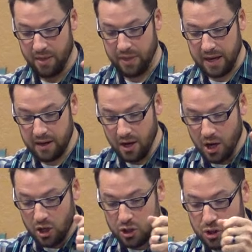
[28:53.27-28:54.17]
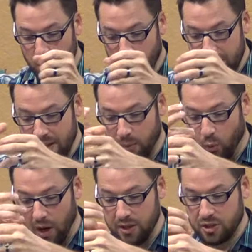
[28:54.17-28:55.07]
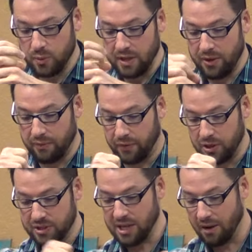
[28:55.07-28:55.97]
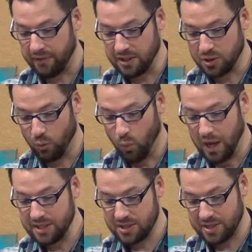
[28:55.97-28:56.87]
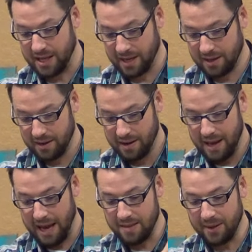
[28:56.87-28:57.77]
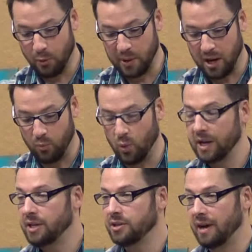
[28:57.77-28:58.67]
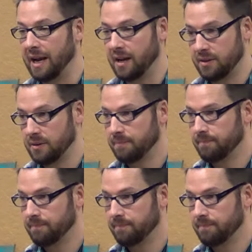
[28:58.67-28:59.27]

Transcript: Then join them one to another for yourself into one stick, and they will become one in your hand.